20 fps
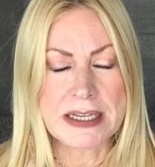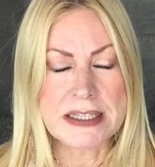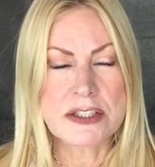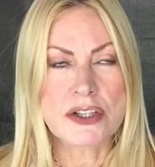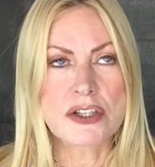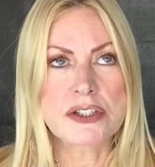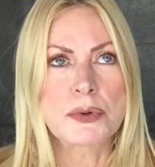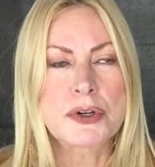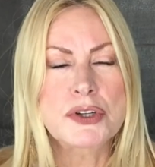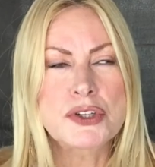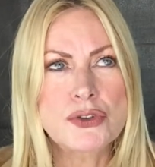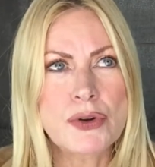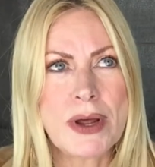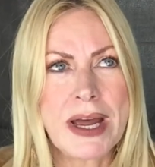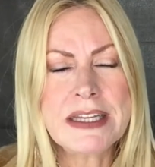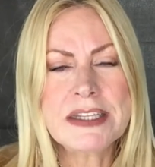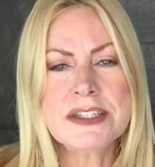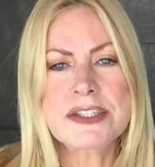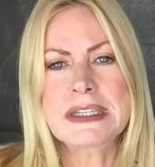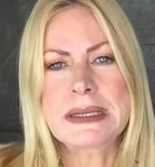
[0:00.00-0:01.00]
because we're trying
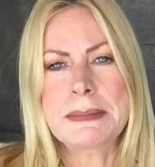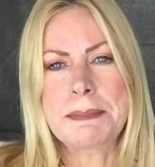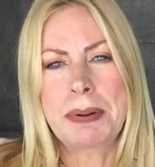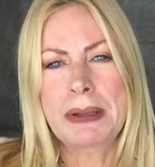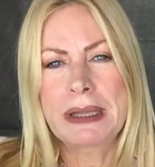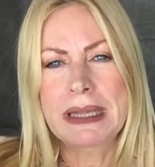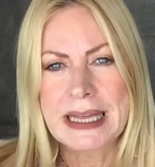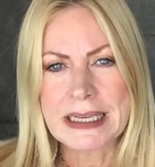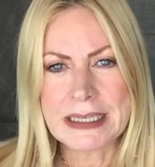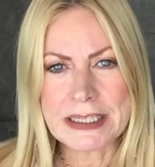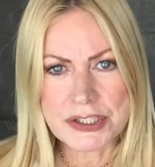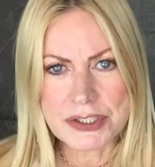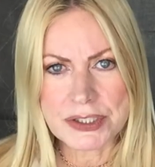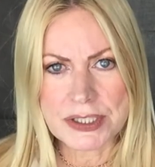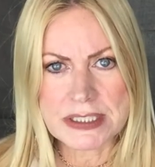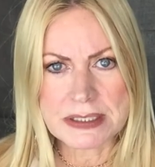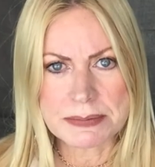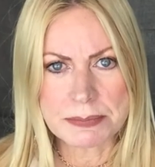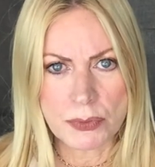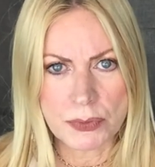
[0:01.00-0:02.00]
to replenish
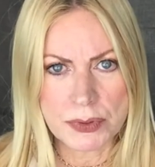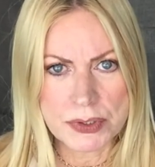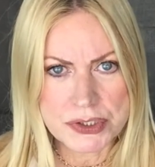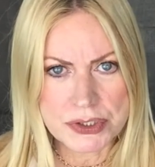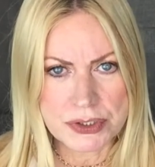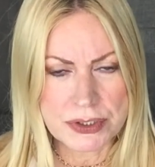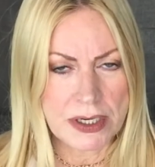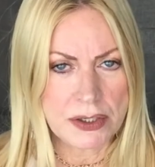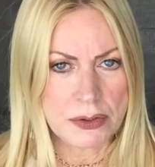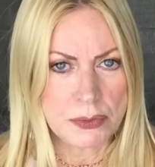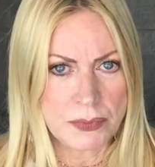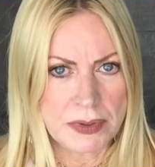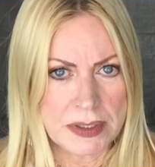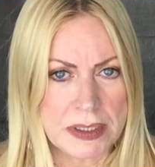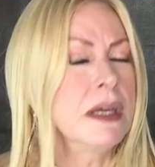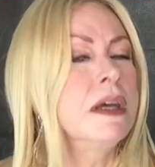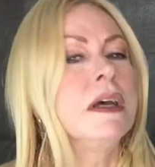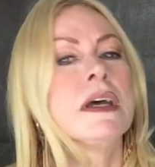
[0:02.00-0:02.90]
this moisture, aren't we?